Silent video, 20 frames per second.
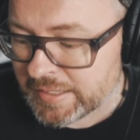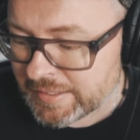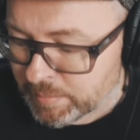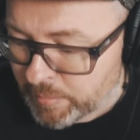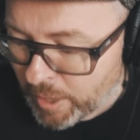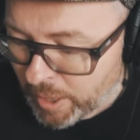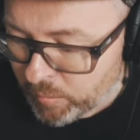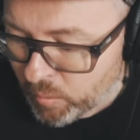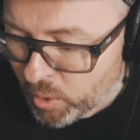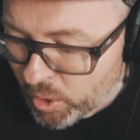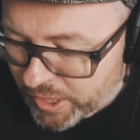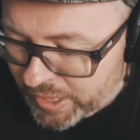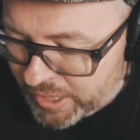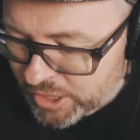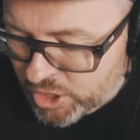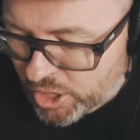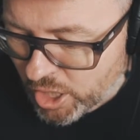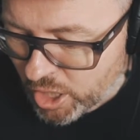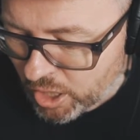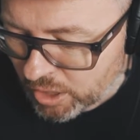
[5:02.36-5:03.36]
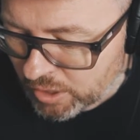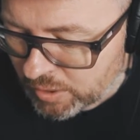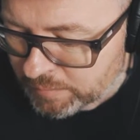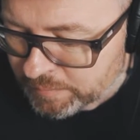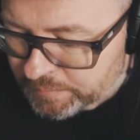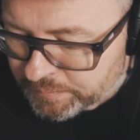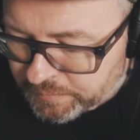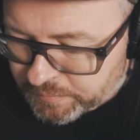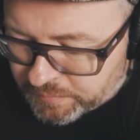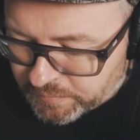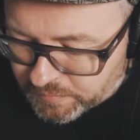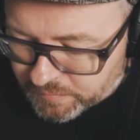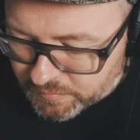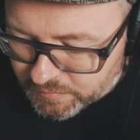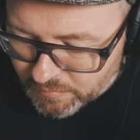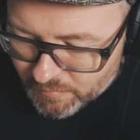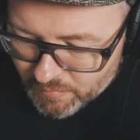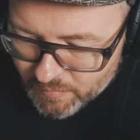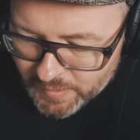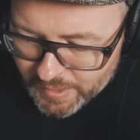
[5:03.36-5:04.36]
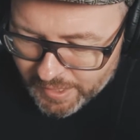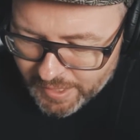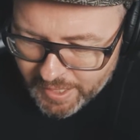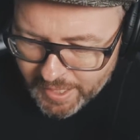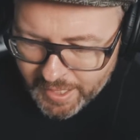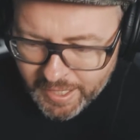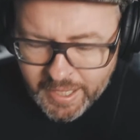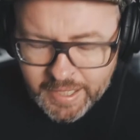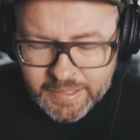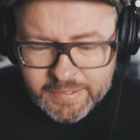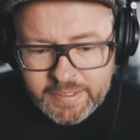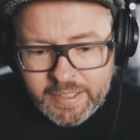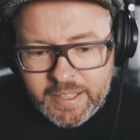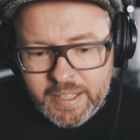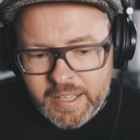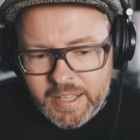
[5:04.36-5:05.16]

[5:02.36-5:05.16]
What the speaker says: It's my morning jog. And